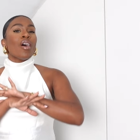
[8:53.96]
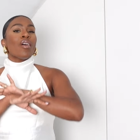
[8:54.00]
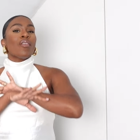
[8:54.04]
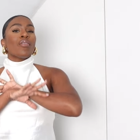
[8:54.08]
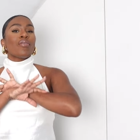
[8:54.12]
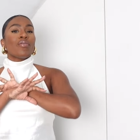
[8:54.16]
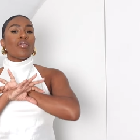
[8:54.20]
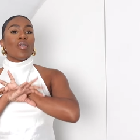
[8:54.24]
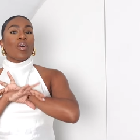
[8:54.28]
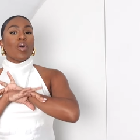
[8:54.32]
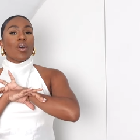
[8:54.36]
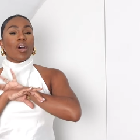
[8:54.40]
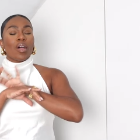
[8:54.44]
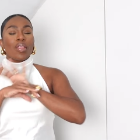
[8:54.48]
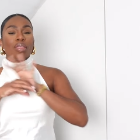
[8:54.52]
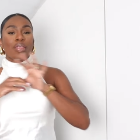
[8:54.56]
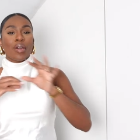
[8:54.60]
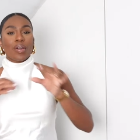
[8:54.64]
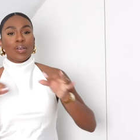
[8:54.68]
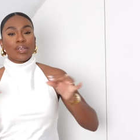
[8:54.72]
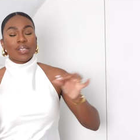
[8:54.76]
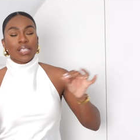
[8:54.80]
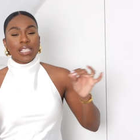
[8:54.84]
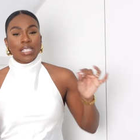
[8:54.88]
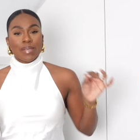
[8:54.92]
for
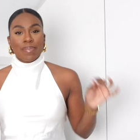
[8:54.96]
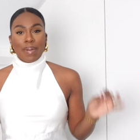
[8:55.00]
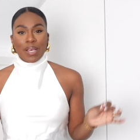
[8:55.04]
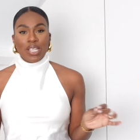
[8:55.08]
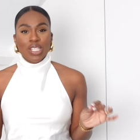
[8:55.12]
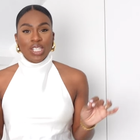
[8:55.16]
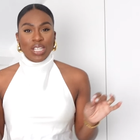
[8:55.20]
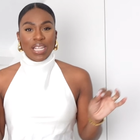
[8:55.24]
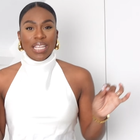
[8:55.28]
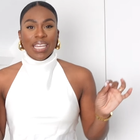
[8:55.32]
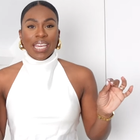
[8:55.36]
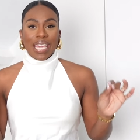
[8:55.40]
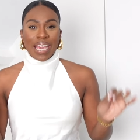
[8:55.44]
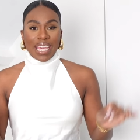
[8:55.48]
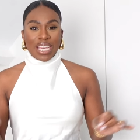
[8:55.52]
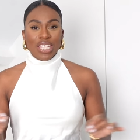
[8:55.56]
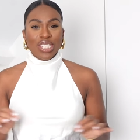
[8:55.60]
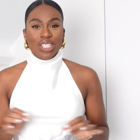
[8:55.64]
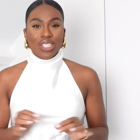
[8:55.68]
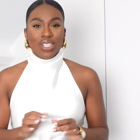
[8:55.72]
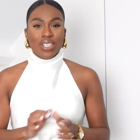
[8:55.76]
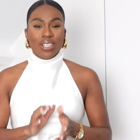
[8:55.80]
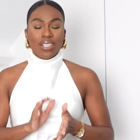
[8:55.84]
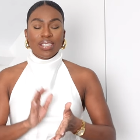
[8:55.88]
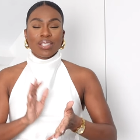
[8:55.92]
those special
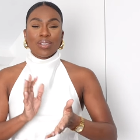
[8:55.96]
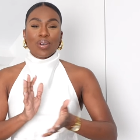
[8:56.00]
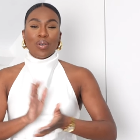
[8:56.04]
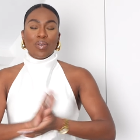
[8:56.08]
occasions,